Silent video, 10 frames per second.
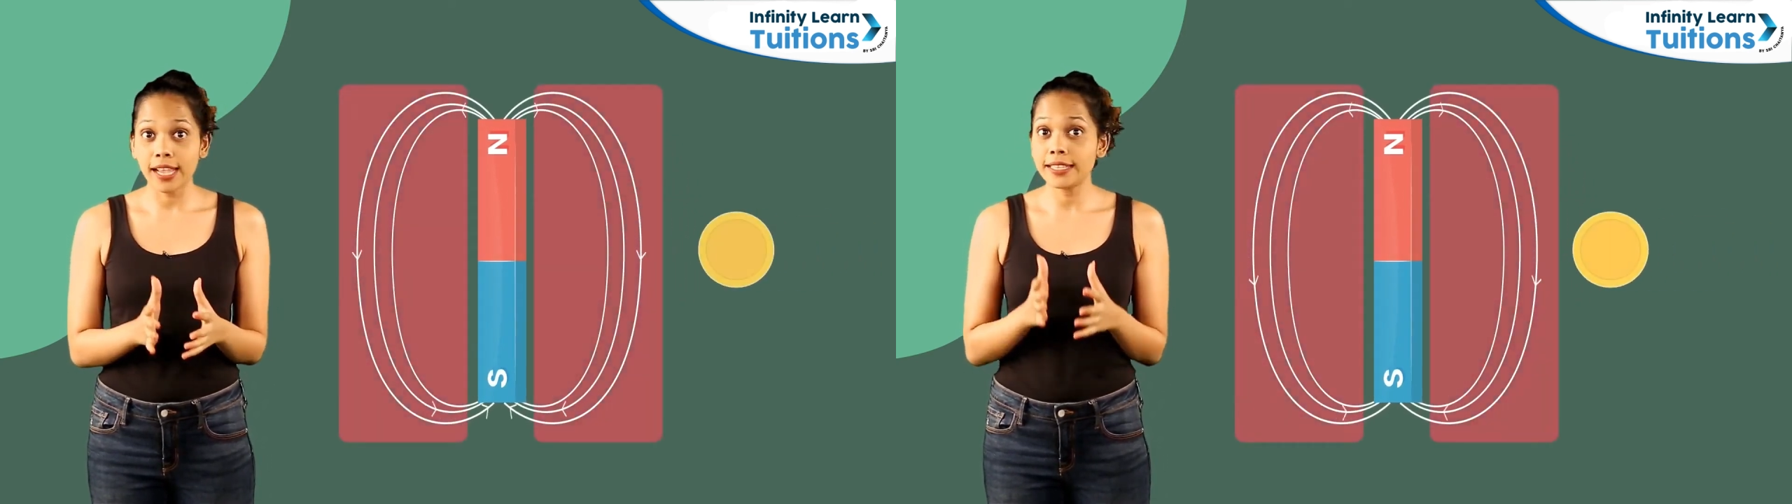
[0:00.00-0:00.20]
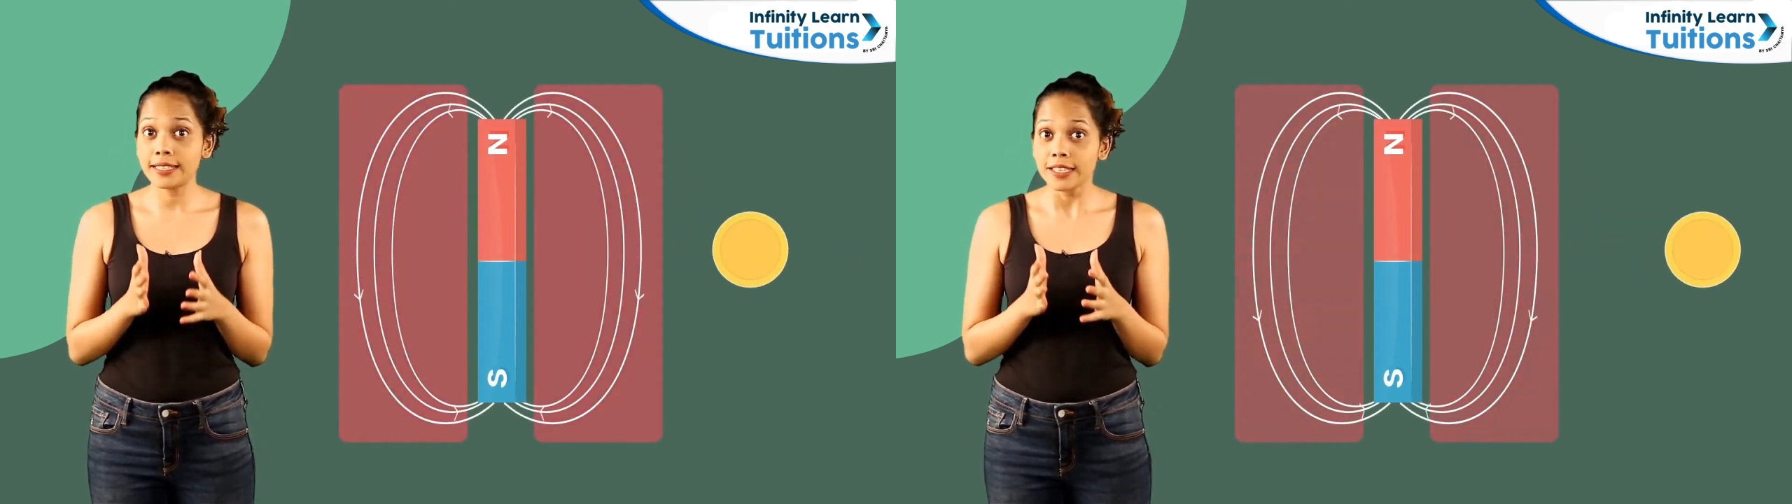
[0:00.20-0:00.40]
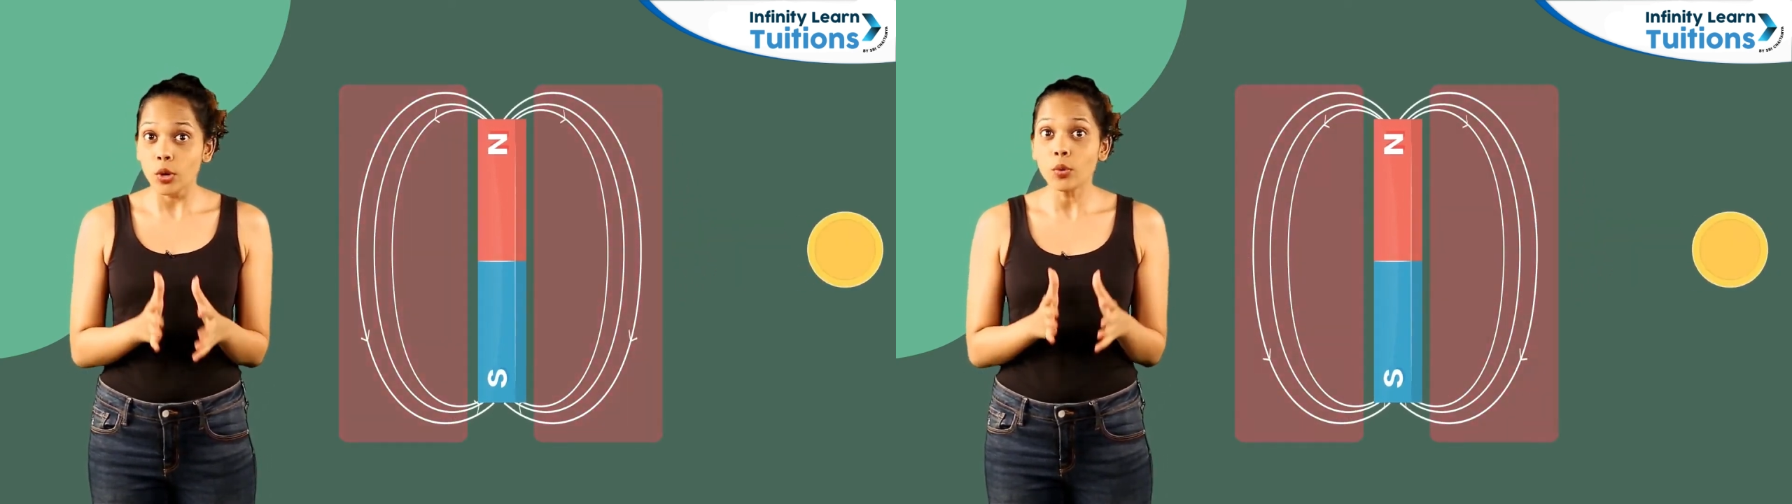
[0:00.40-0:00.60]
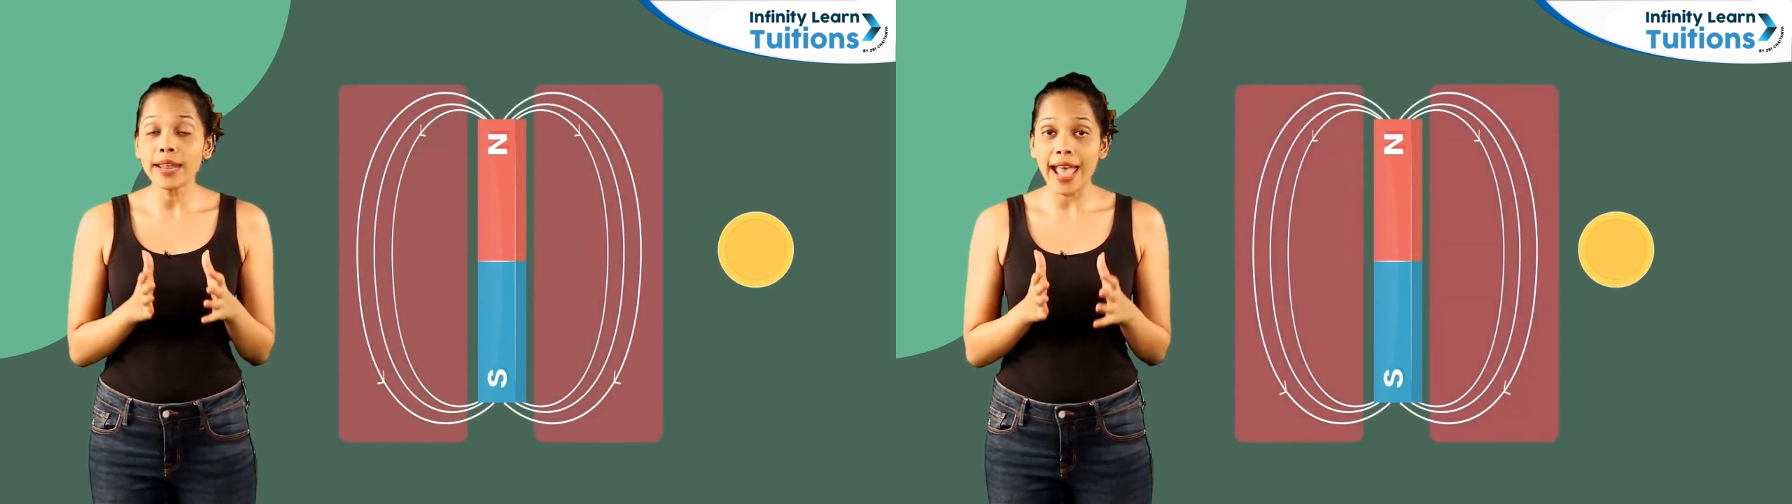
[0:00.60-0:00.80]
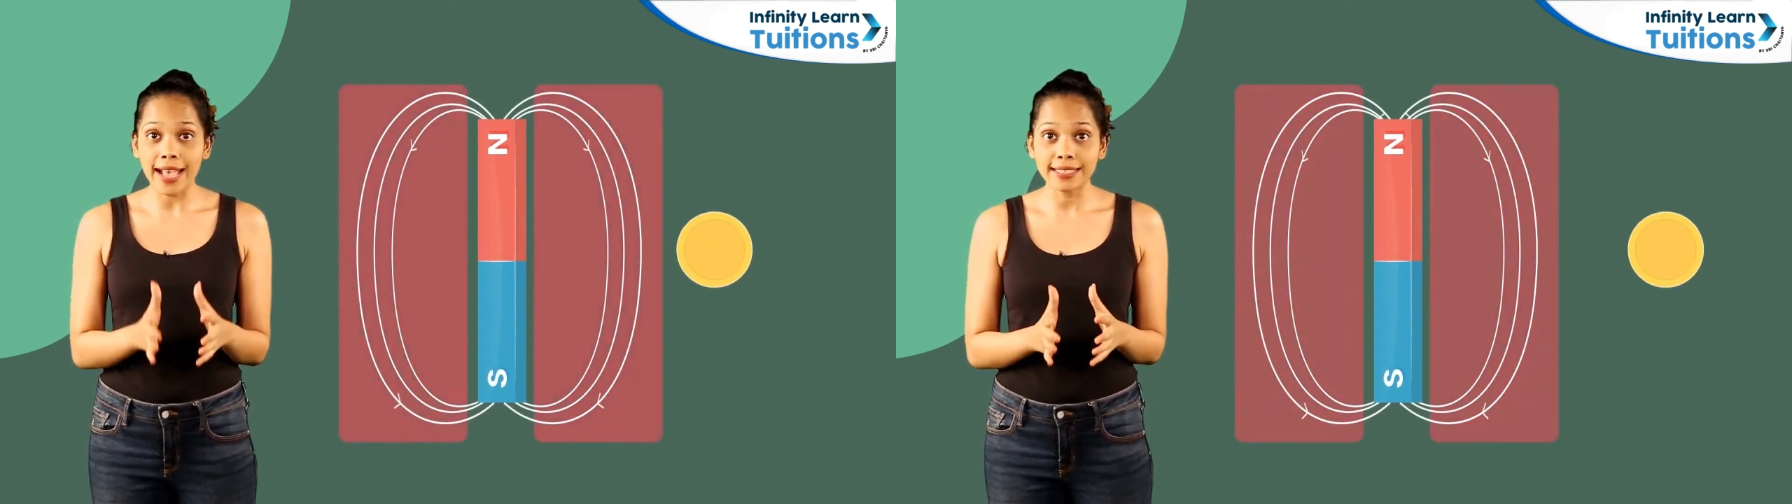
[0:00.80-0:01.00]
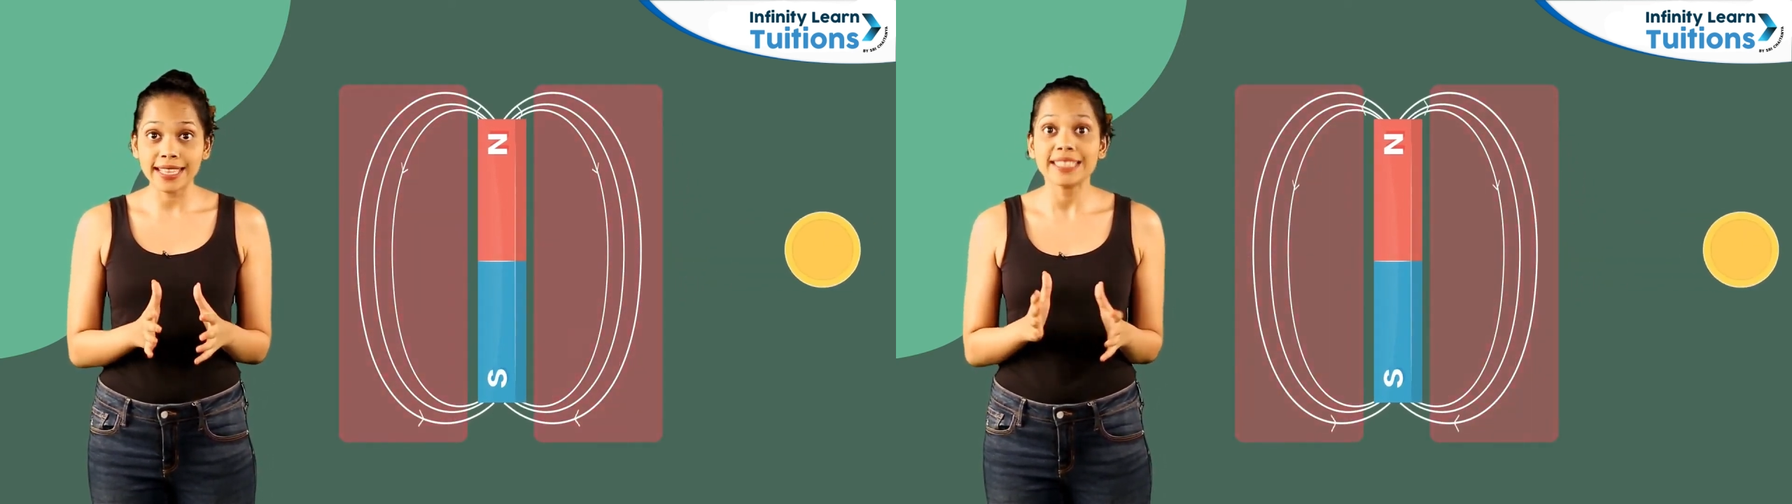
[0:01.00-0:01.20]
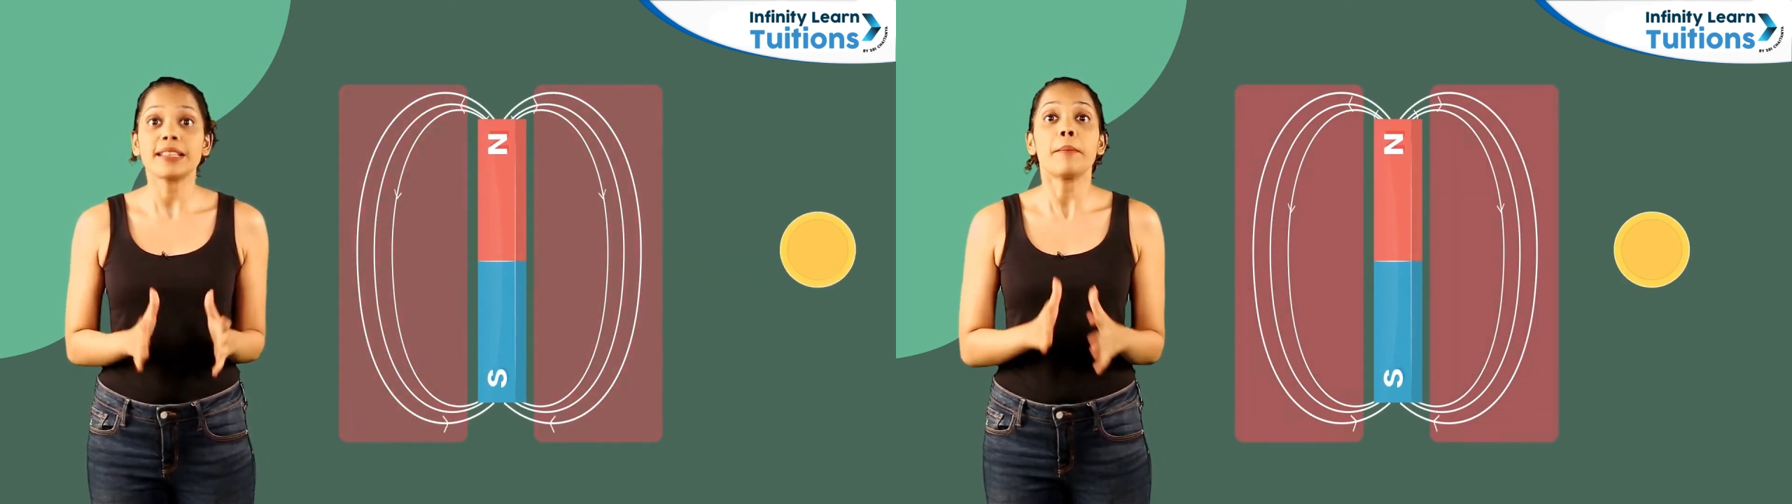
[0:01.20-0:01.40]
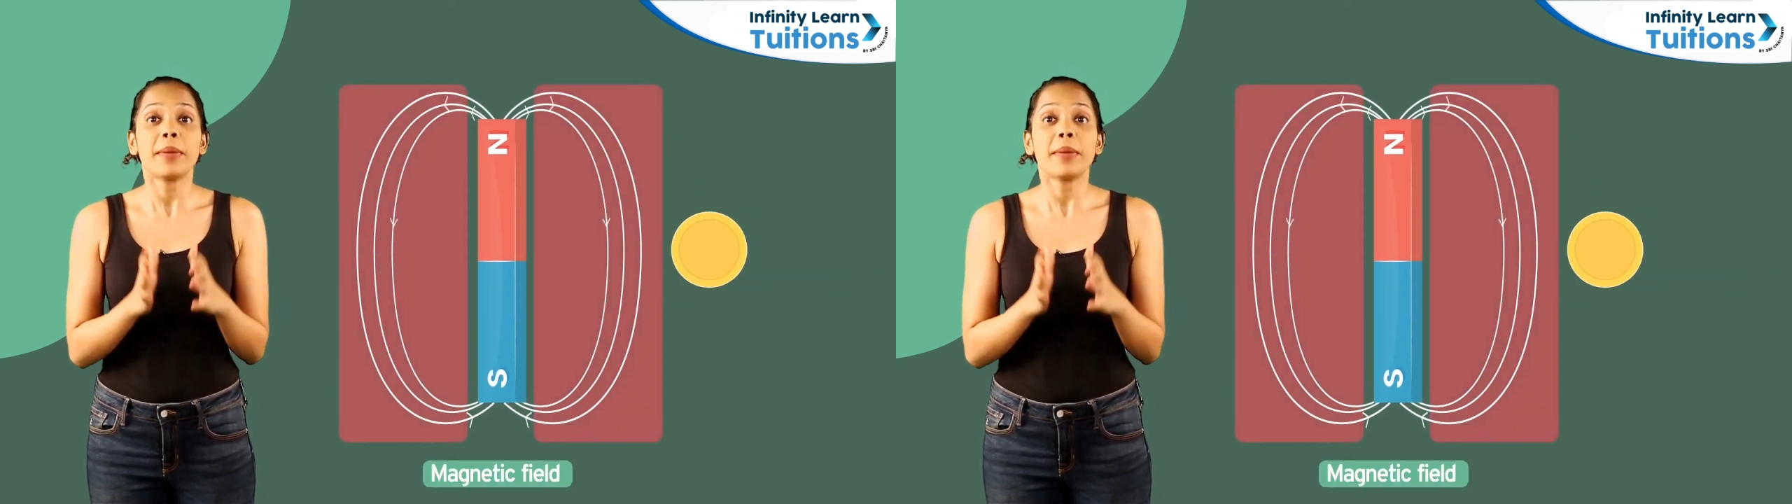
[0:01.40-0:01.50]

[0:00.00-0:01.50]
is known as its